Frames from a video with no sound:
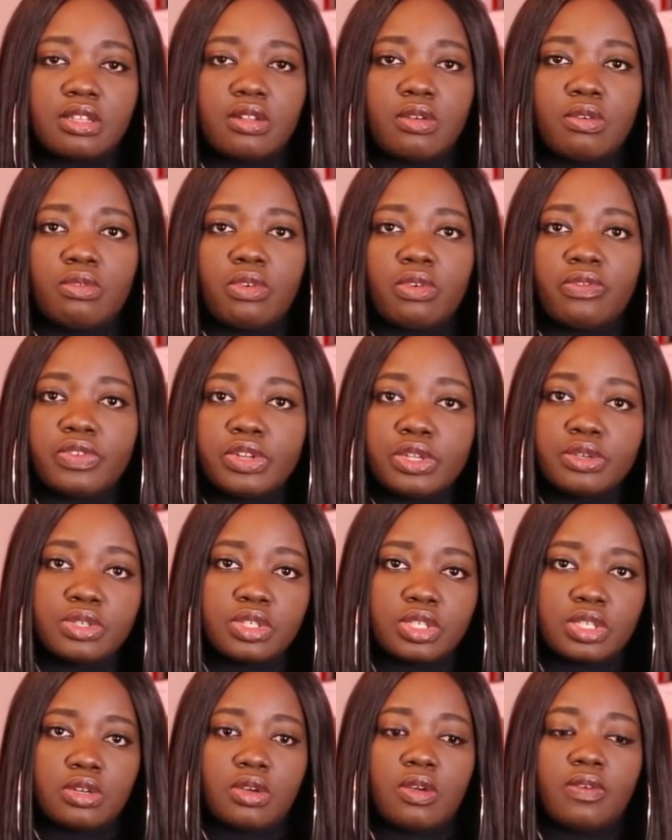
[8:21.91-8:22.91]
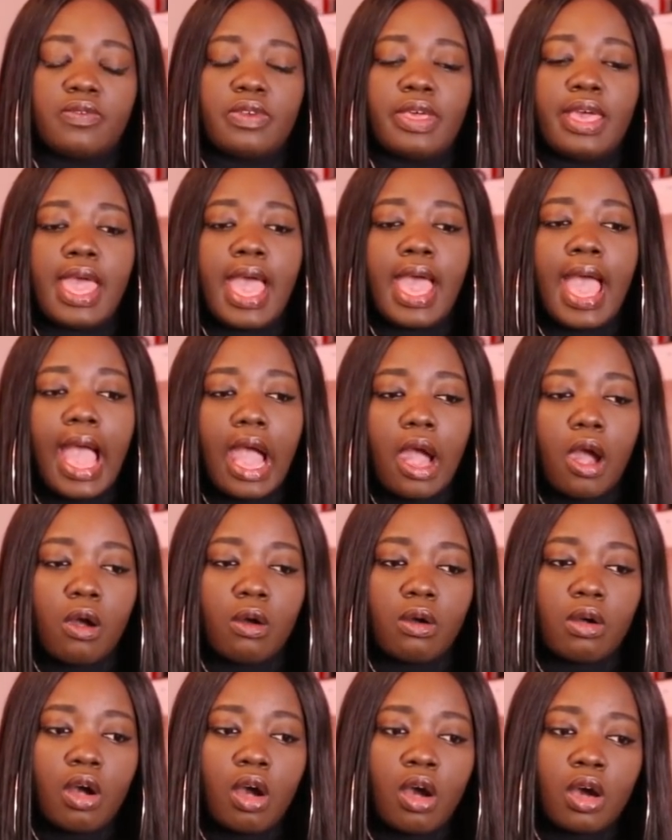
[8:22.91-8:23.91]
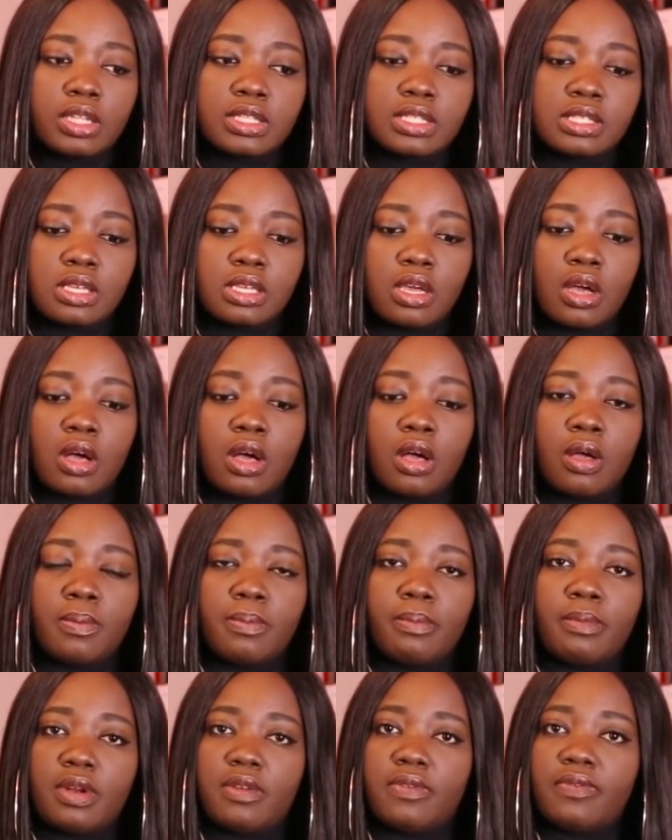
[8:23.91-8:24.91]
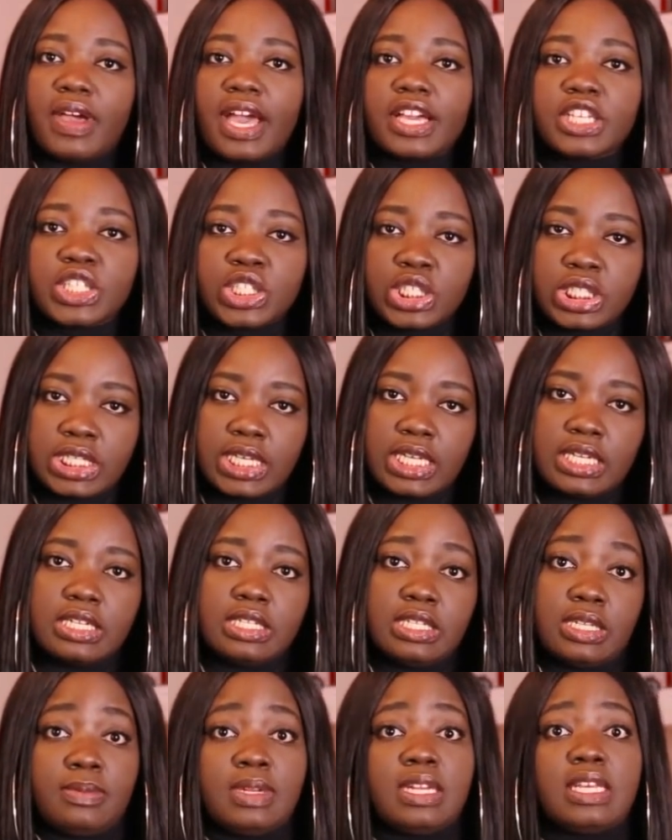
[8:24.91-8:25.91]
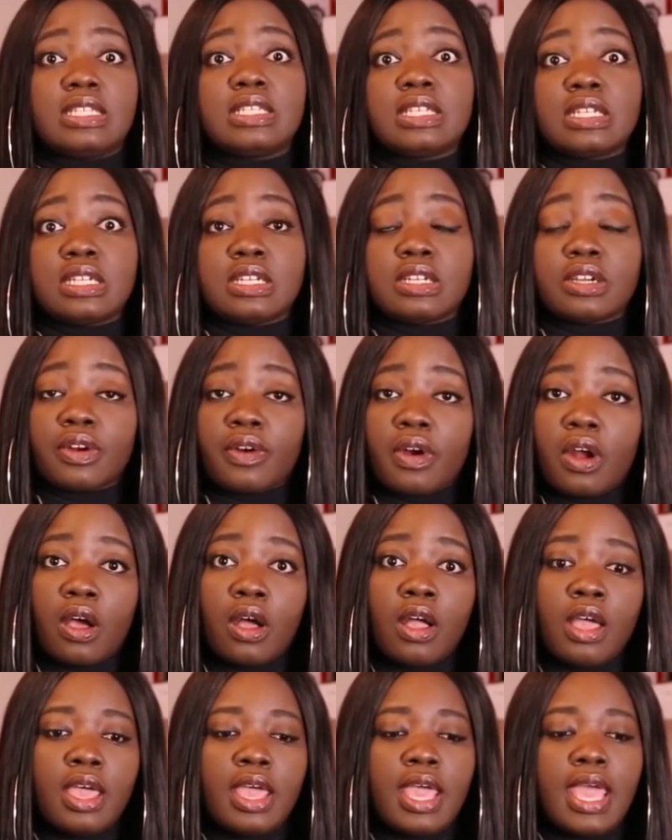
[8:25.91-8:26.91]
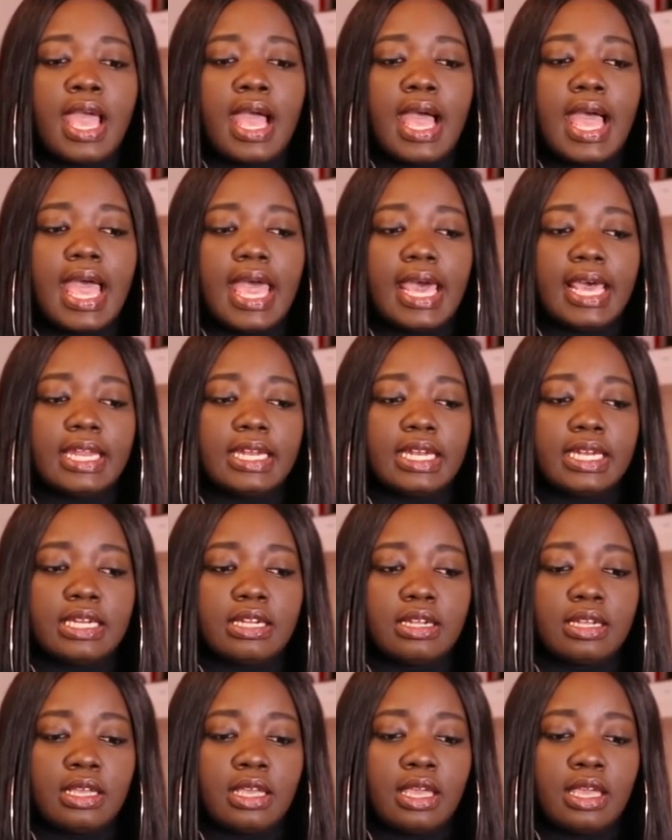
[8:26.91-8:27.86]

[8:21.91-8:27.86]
you know, revolution of how arts are manufactured and disseminated in Accra. And